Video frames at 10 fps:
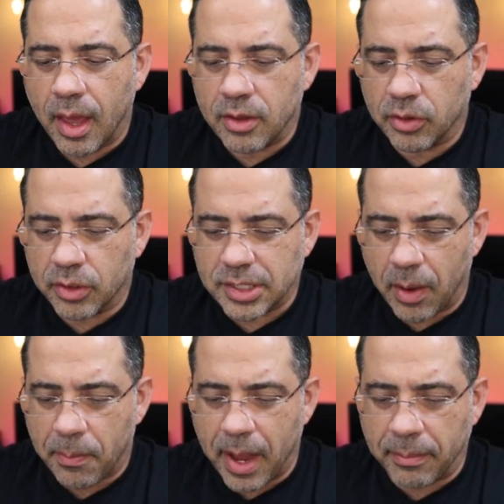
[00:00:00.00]
And you'll notice how
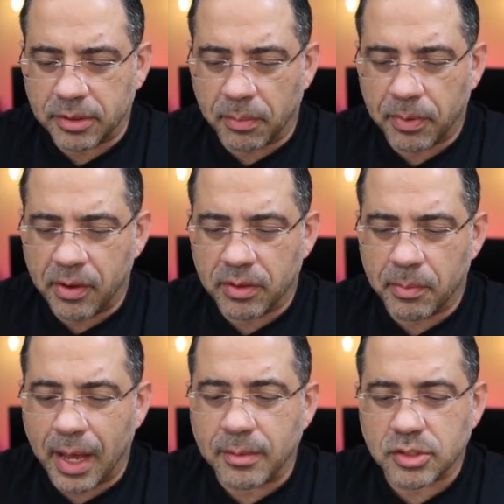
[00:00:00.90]
I popped up here in the
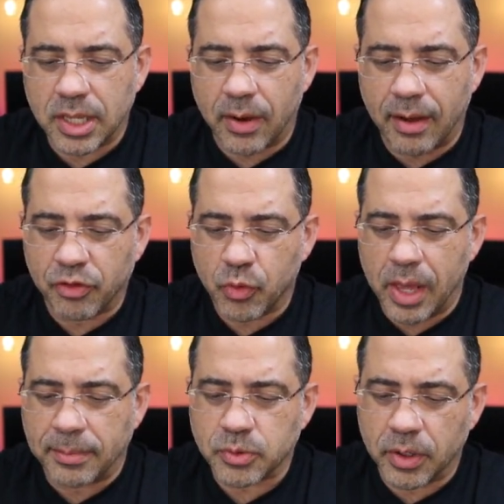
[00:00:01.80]
bottom. So now I have three
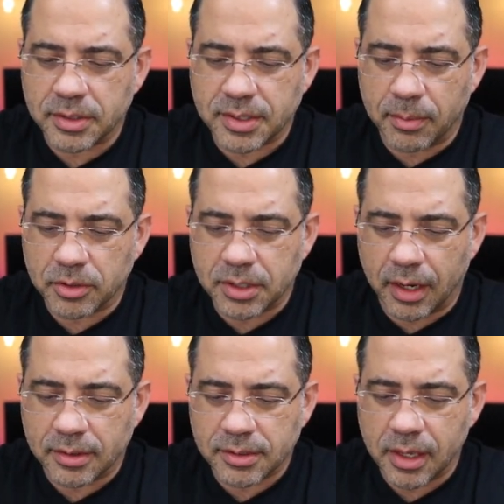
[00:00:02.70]
apps running
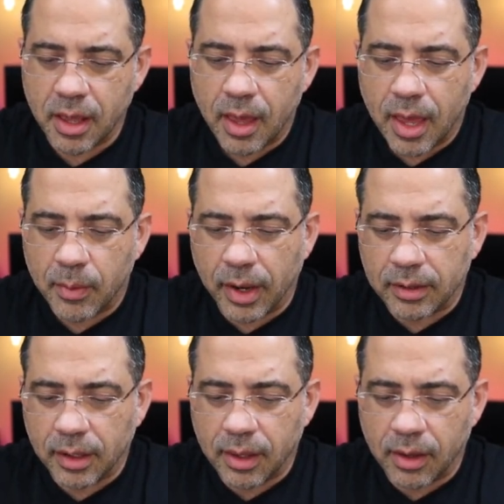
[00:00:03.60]
simultaneously. And when I
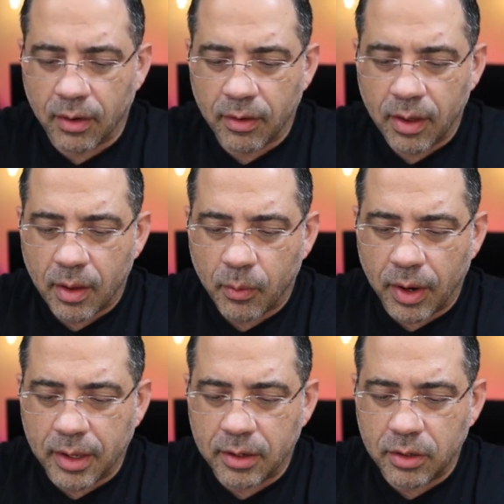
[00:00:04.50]
click here,
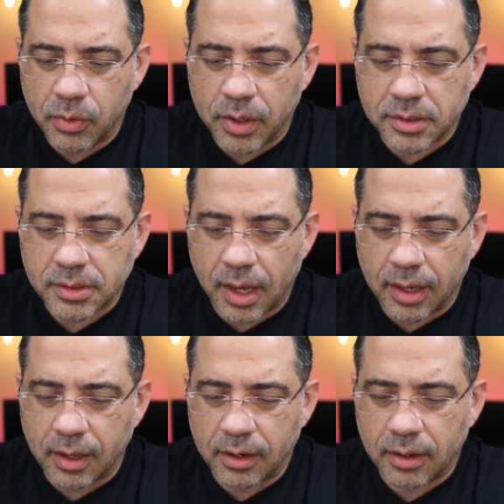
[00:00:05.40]
what I could do is I
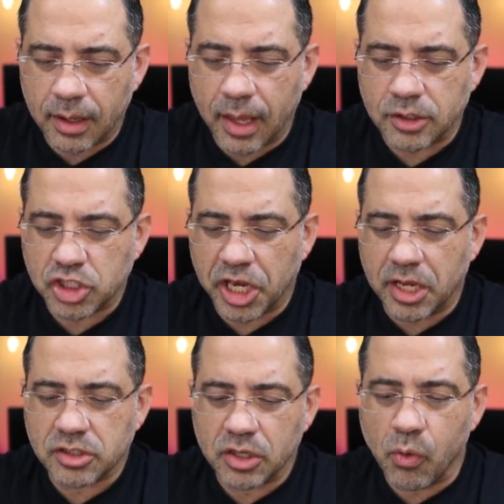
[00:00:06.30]
can, again,
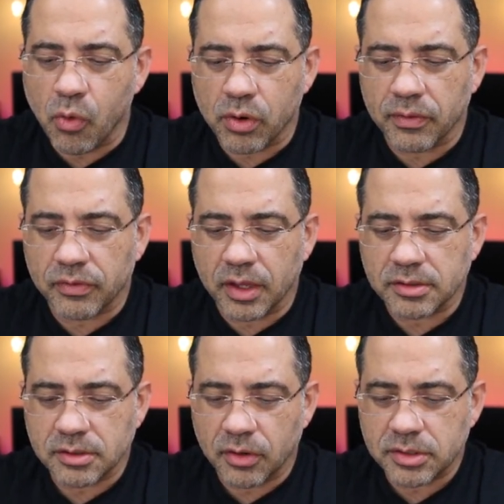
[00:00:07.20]
change the order of
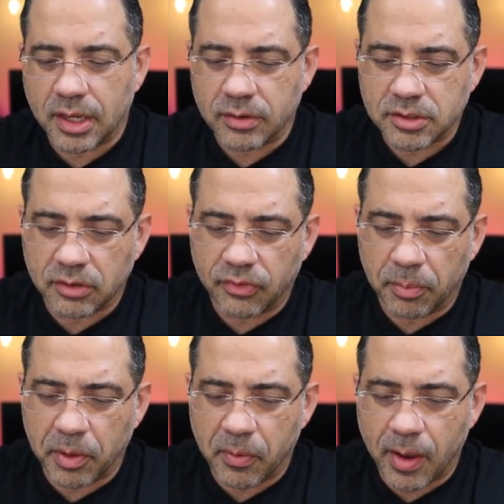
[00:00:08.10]
things. You notice how it's just
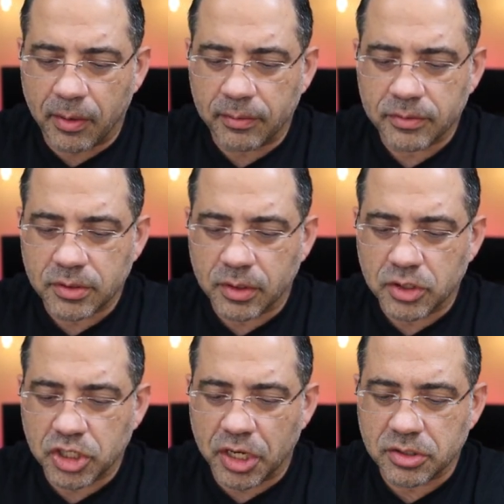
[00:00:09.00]
flipping around? So you
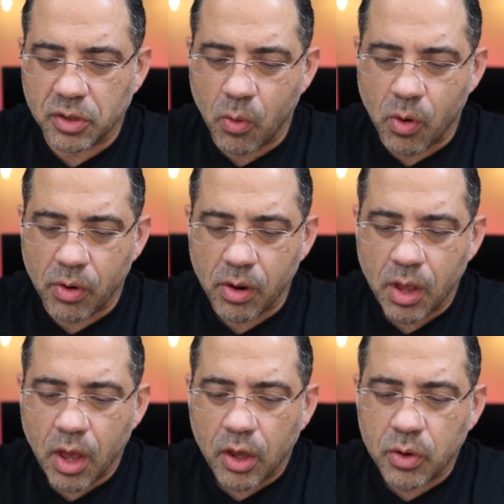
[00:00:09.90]
can change the order.
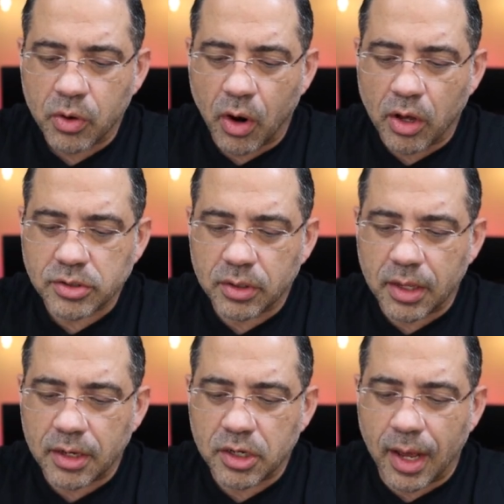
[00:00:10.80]
You could also
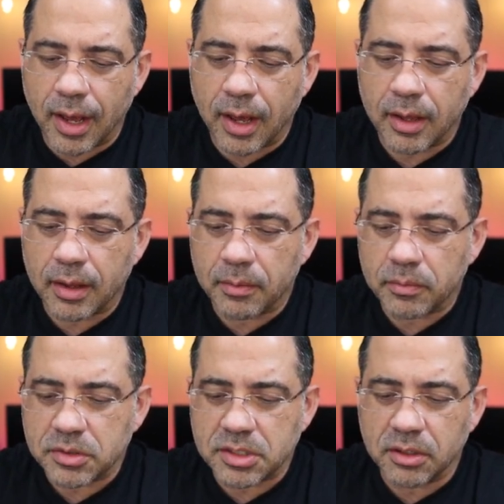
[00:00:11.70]
then uh,
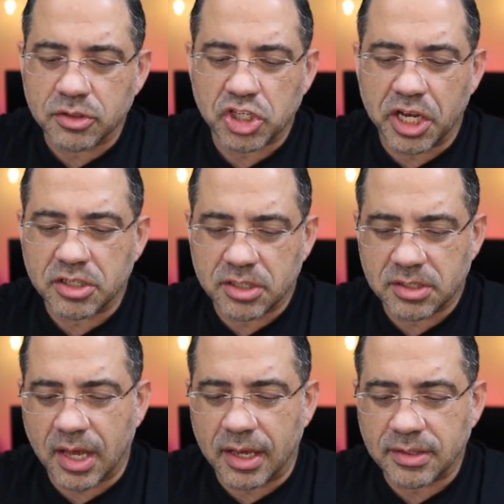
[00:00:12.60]
still change the
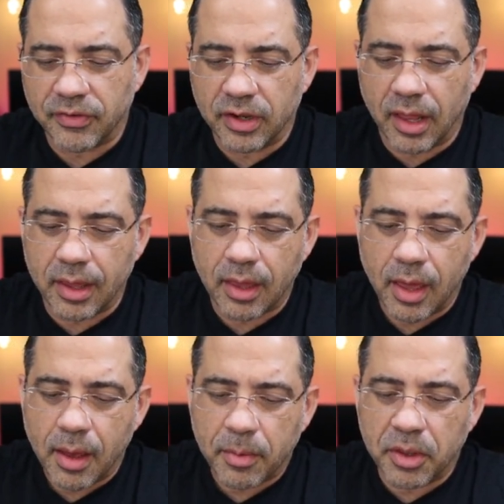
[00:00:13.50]
size if you'd like.
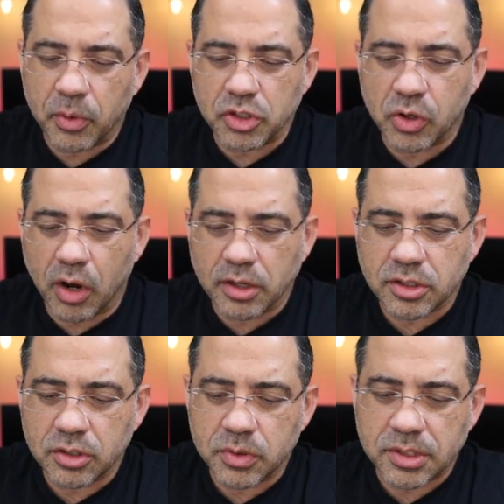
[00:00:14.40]
But then what you could
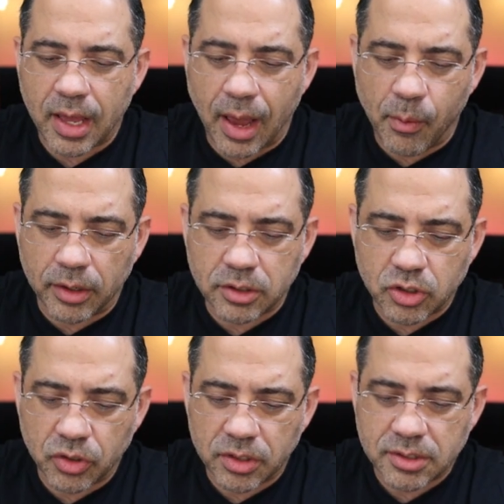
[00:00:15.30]
also do is say, I want to
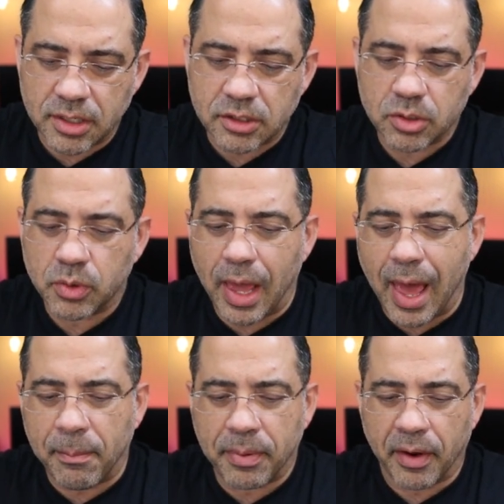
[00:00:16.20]
turn this into an
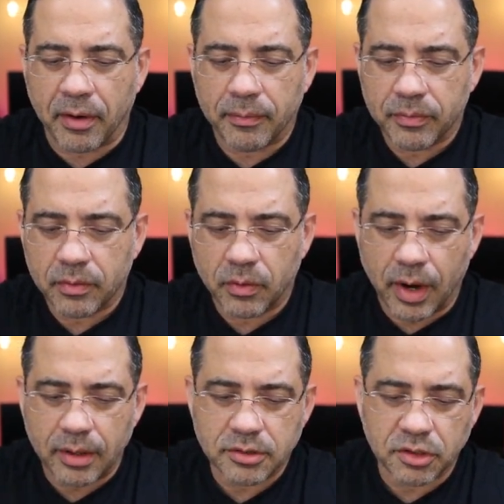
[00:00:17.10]
app pair
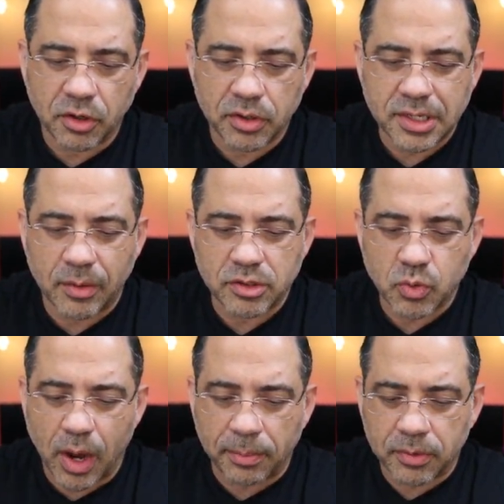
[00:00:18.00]
right? So you notice how it
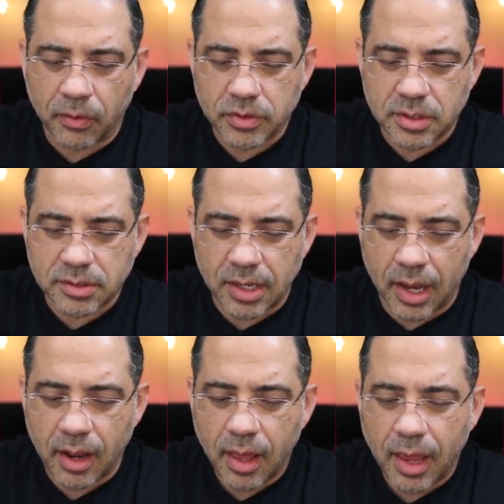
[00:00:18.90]
swapped over to the
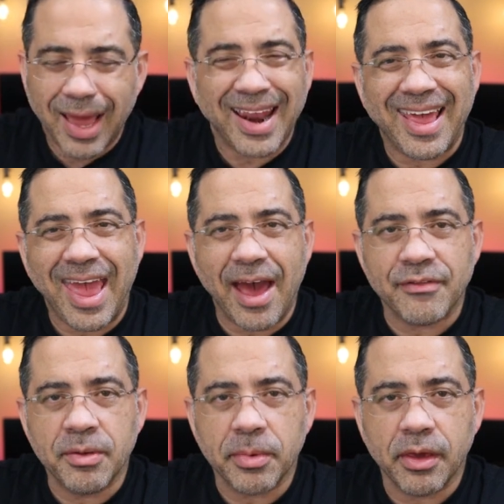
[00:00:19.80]
side and I
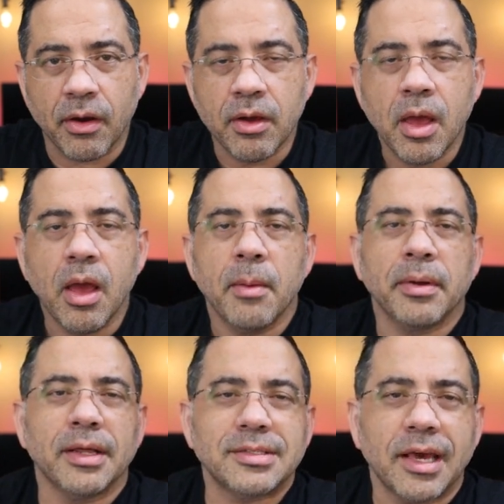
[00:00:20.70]
had them here.
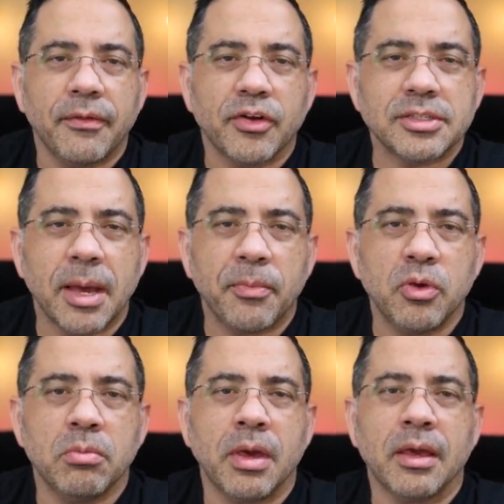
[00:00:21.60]
But let's say, for example,
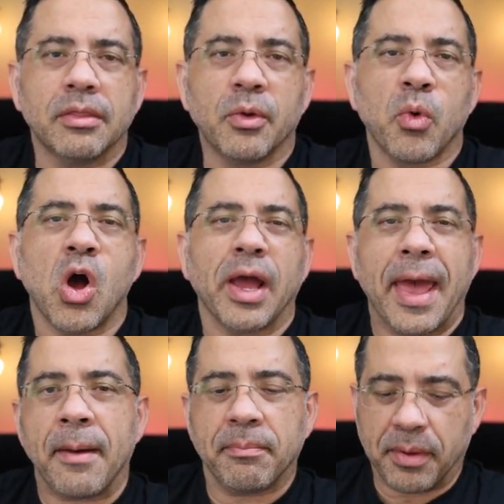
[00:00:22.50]
you make the wrong
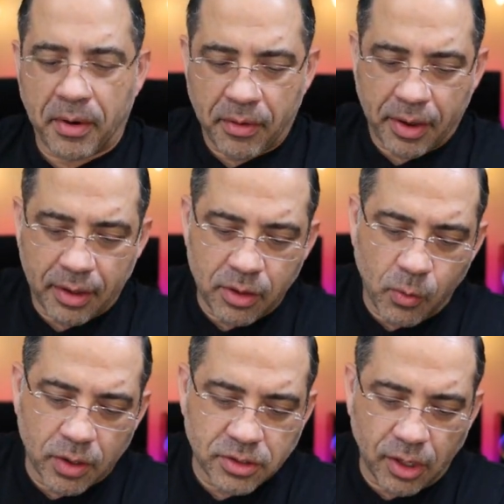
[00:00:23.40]
app pairing and you
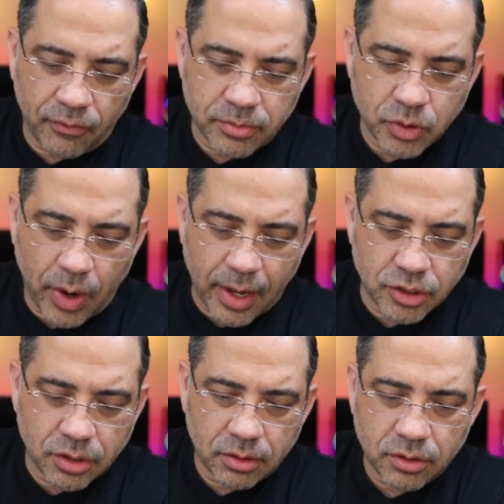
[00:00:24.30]
want to start from
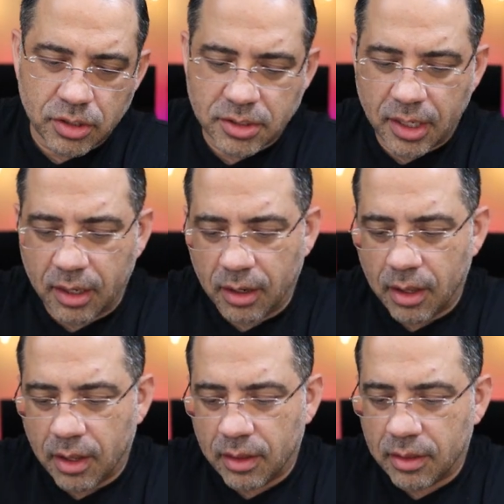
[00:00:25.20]
scratch. You just hit
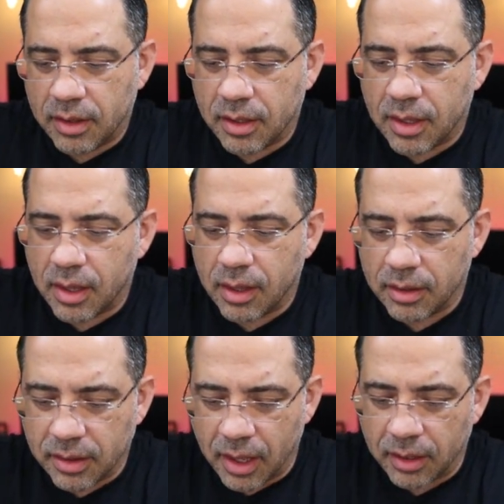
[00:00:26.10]
the
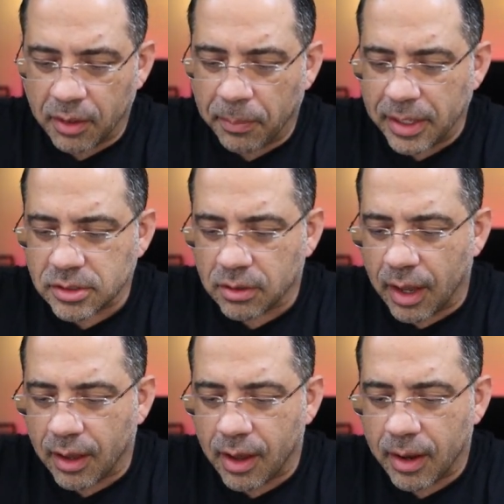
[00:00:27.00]
key, the little pencil
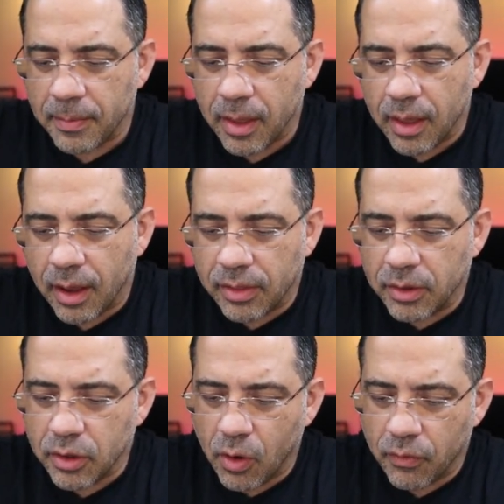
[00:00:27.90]
icon, and
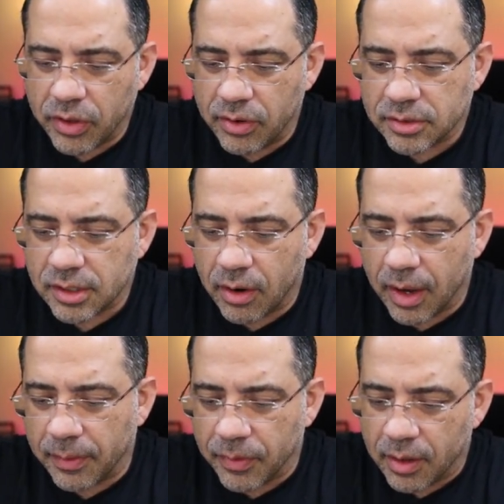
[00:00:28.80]
then you go over here and say, all
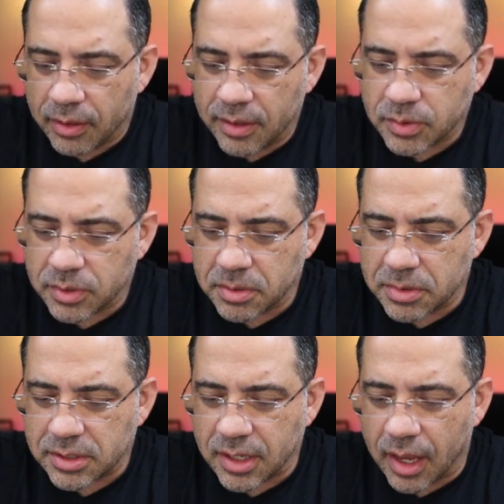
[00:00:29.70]
right, this was a
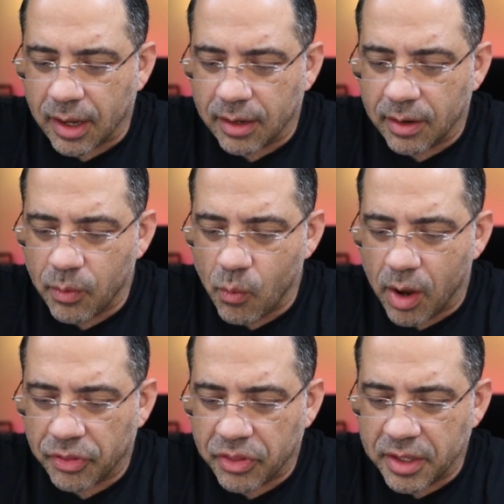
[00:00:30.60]
mistake. I didn't
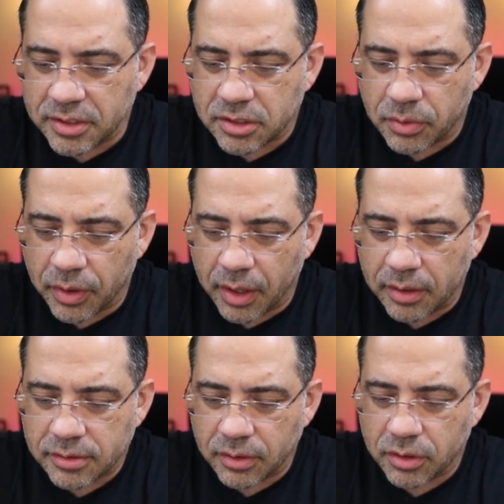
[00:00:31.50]
want these
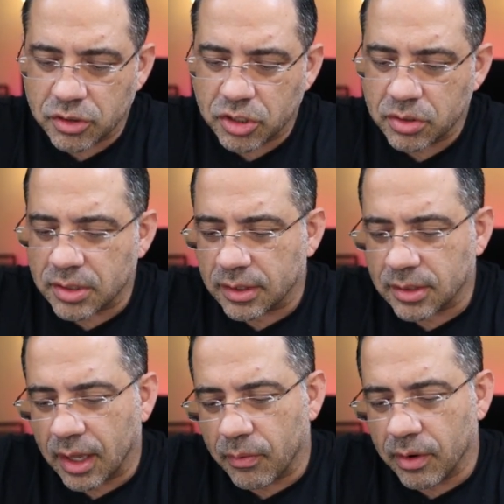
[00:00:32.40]
three, so you can choose that
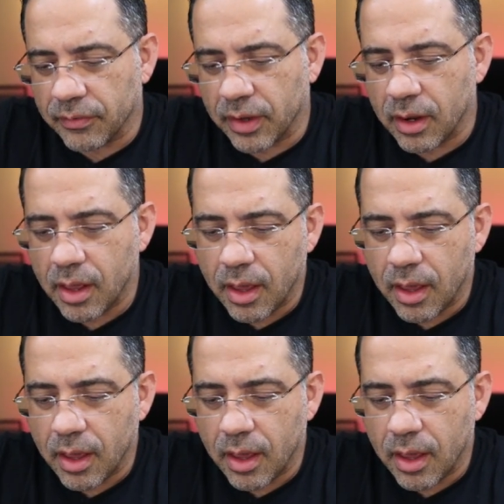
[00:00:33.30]
to get rid of it.